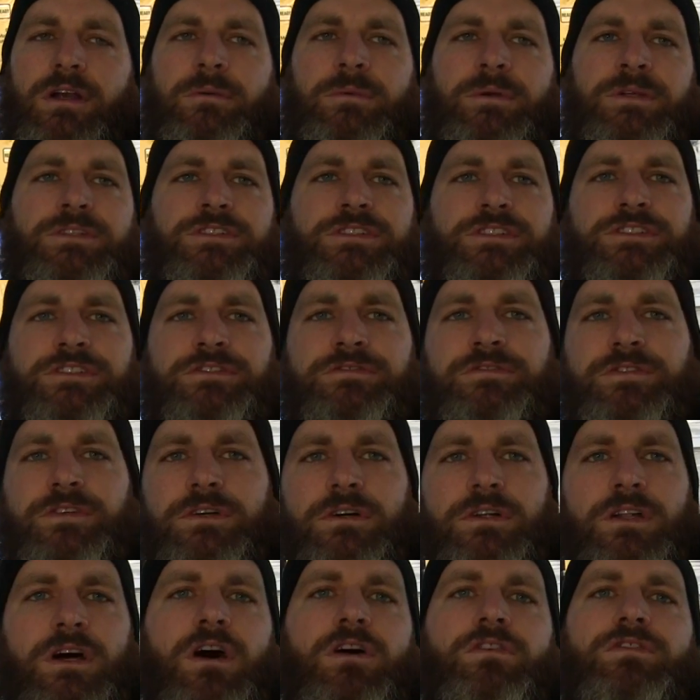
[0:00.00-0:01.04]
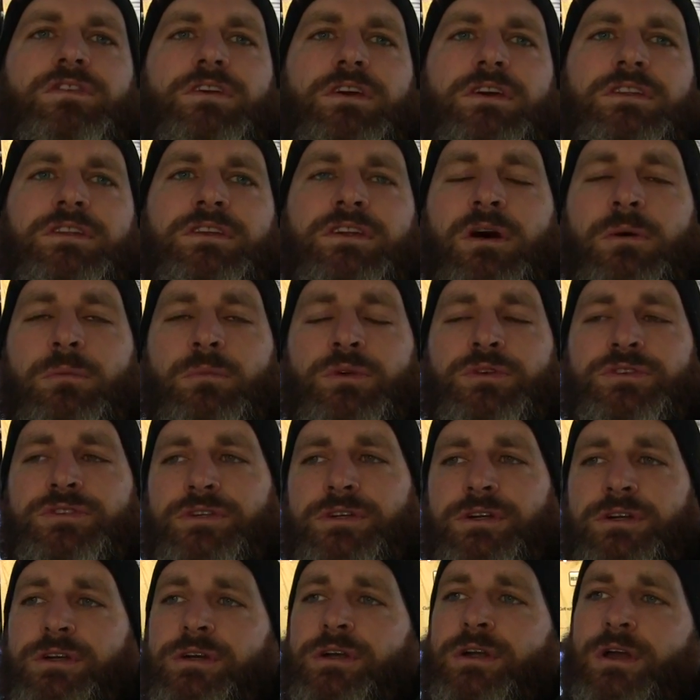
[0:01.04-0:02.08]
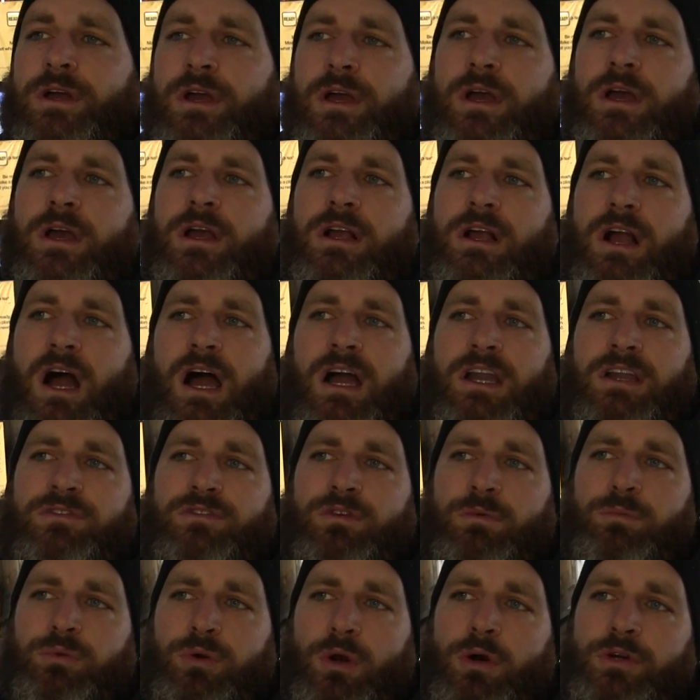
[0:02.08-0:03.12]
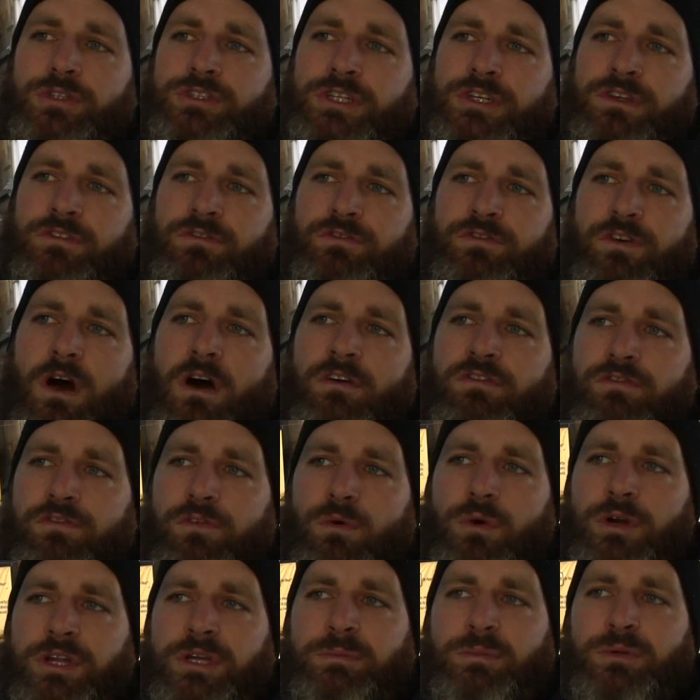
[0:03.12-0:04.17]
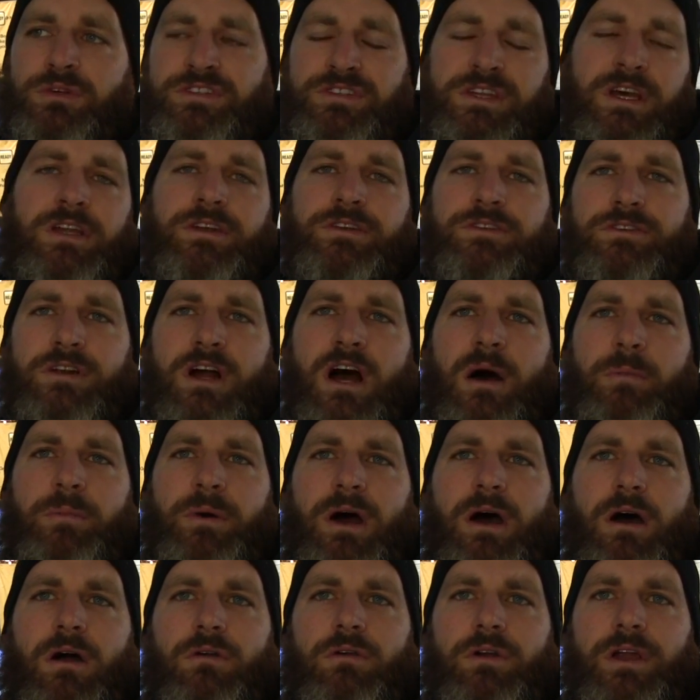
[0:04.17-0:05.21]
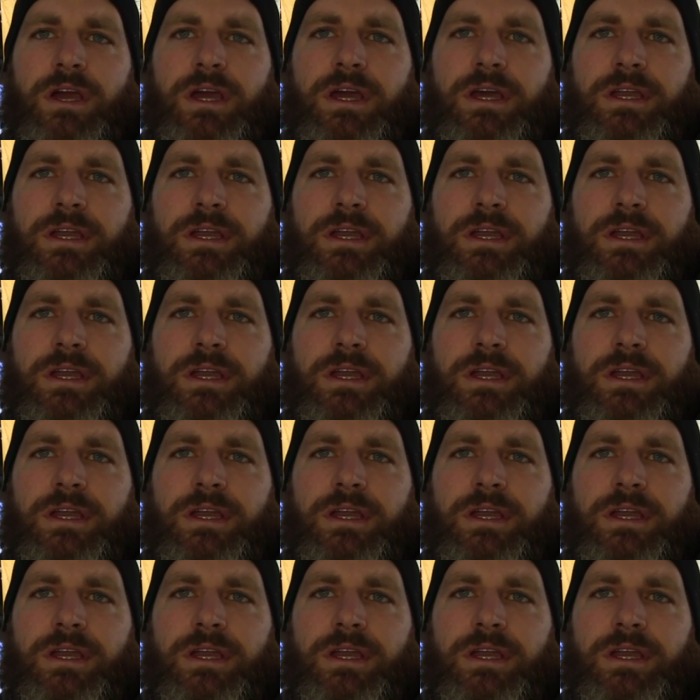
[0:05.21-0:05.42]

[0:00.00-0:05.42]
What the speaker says: I mean, just in Philadelphia, the numbers are kind of approaching a 40% dropout rate.